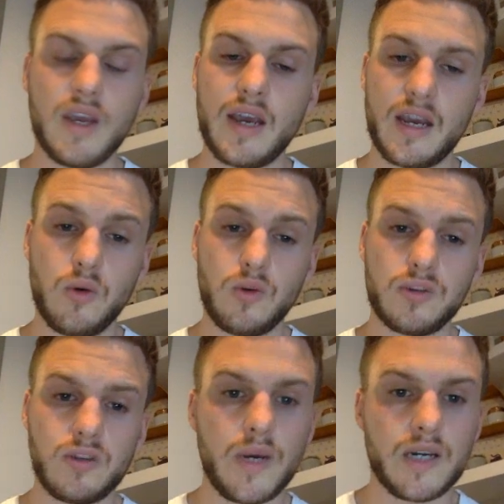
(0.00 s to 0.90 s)
And
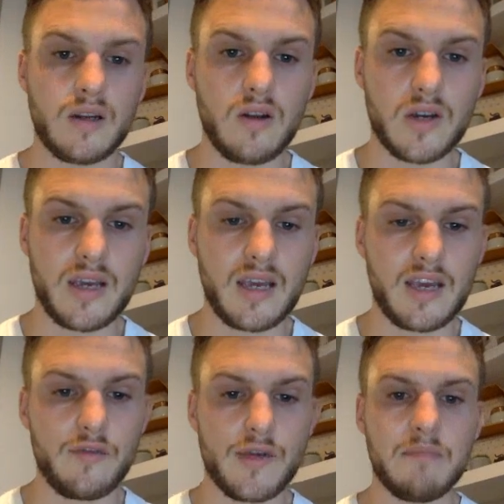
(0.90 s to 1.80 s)
also we're going to look at
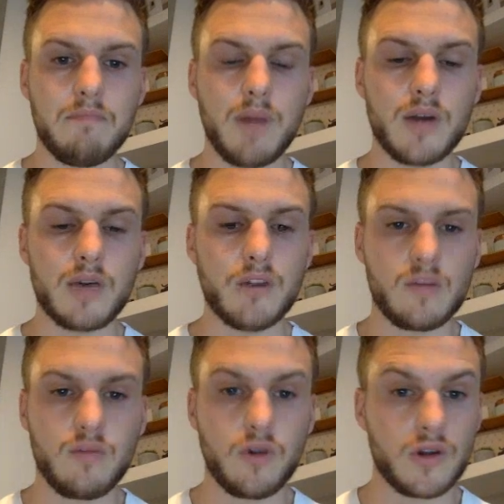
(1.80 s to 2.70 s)
if we can bundle this
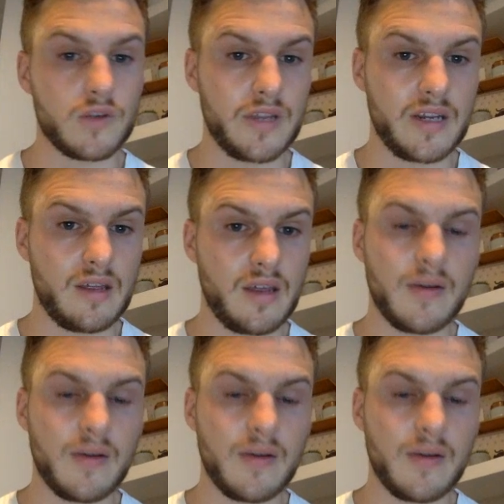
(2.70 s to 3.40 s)
product with anything.